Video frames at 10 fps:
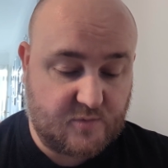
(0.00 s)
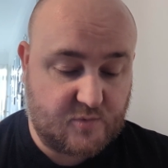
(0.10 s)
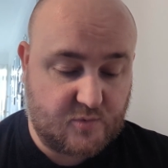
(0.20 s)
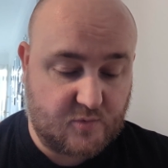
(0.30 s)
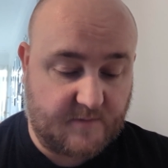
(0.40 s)

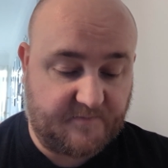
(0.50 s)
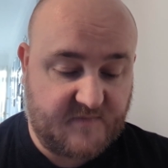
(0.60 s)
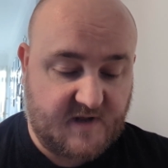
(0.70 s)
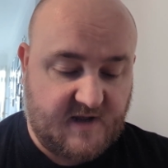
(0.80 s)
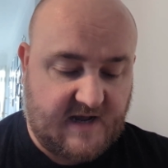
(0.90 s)
Ooh.
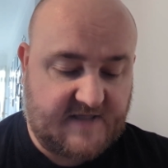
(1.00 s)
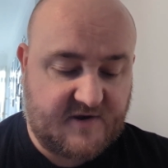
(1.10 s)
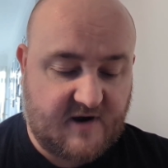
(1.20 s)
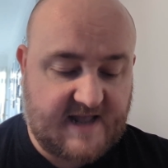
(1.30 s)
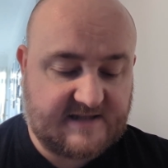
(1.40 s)
And
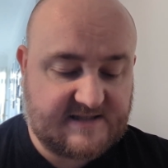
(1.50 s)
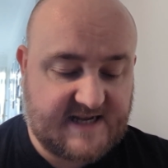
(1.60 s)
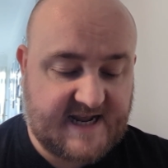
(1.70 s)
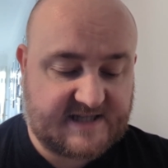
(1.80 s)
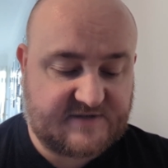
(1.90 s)
they're in
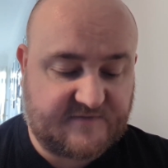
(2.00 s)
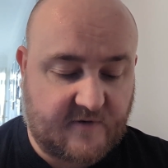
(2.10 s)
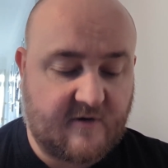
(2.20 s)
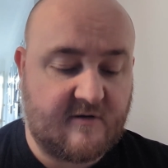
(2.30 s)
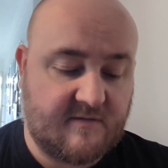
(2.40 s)
date
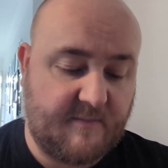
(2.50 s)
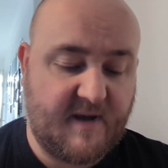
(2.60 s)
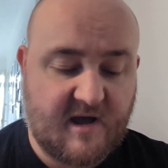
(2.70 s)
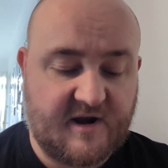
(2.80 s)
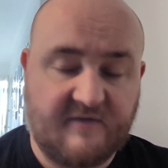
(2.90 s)
for
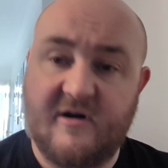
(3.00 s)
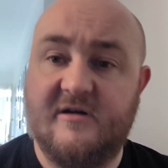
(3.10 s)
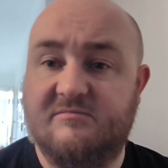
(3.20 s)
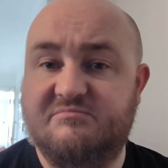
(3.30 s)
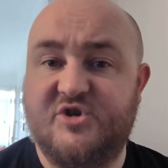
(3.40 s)
about
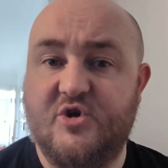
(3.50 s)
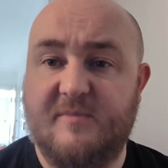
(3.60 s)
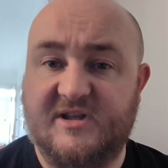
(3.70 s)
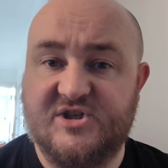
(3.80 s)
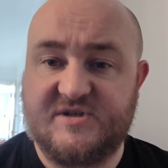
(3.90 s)
another 2
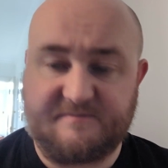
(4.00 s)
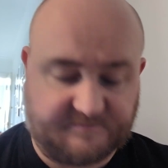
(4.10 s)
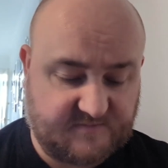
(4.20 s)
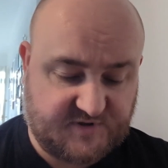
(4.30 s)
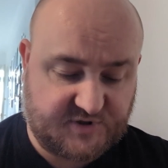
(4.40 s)
months.
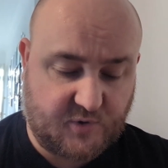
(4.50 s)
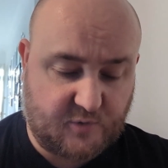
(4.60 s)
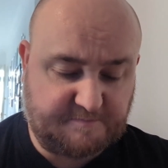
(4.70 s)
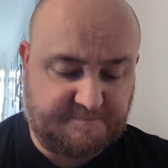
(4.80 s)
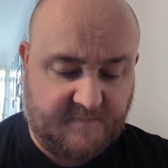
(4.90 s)

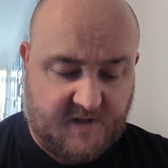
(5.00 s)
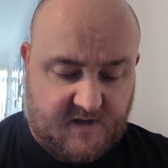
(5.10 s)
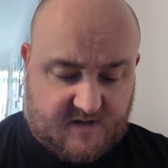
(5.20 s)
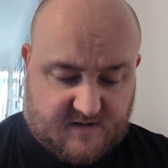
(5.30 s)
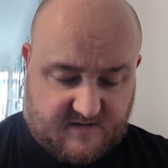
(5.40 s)
So
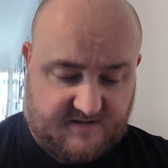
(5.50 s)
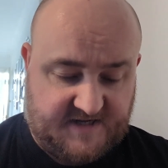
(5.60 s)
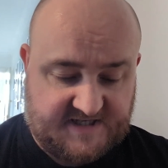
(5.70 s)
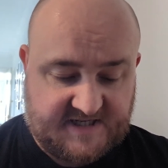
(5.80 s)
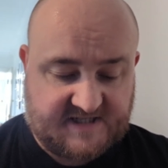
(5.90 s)

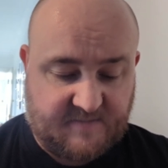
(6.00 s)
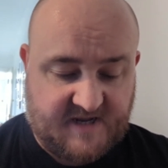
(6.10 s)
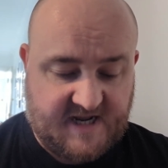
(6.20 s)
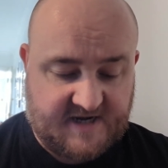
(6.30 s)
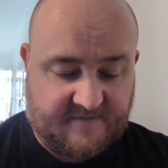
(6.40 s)
these need to
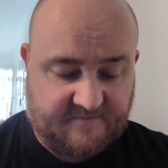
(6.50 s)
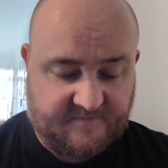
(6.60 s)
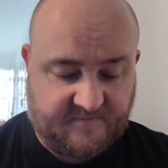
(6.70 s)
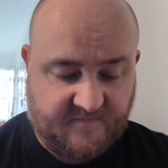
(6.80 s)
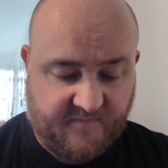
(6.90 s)
be eaten.
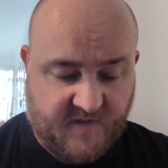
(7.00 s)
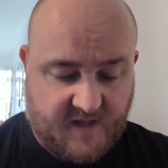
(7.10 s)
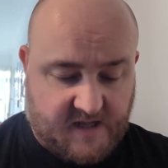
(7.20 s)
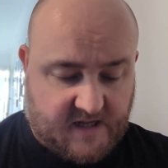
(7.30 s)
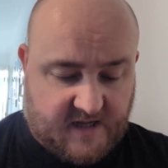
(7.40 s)

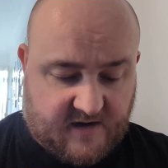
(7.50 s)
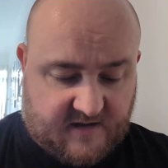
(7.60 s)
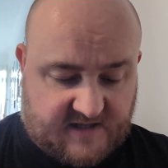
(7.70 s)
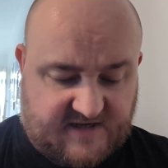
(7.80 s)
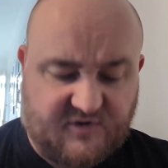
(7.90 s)

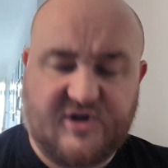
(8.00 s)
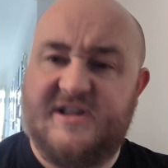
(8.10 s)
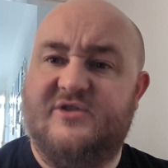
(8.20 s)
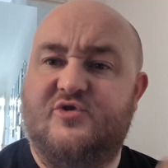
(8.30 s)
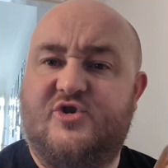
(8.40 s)
Let's have a look at
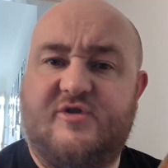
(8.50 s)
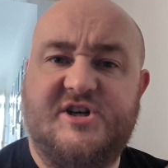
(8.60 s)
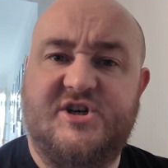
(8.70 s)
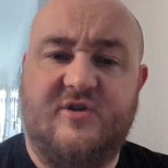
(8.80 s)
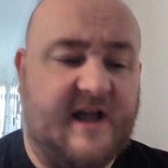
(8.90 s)
the
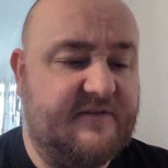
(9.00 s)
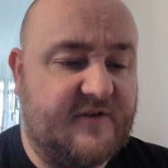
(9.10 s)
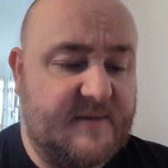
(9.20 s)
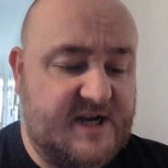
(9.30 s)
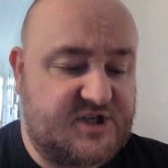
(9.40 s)
nutritional
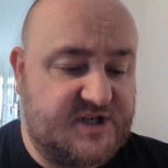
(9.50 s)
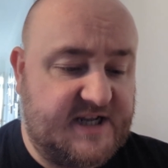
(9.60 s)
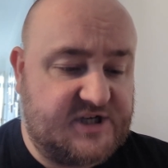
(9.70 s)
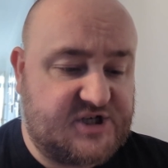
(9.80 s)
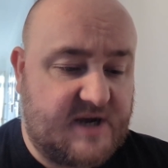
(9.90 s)
information
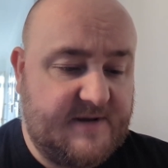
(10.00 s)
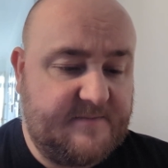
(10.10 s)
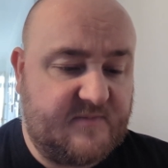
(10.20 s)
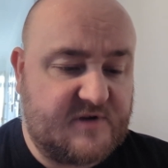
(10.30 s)
then, shall we?